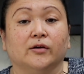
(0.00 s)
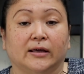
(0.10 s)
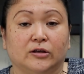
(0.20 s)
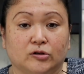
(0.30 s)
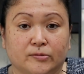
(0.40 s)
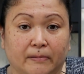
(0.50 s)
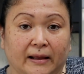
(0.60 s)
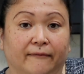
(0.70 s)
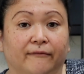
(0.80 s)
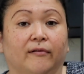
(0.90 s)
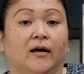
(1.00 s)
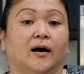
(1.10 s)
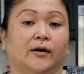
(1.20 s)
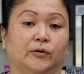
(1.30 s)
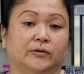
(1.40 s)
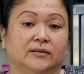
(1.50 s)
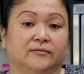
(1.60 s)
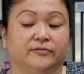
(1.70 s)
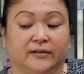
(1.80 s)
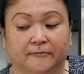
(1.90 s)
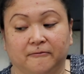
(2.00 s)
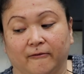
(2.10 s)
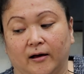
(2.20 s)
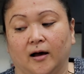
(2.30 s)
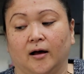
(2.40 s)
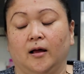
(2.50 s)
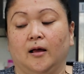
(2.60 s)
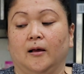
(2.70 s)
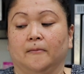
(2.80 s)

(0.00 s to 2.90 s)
You can use plain flour, gluten-free flour,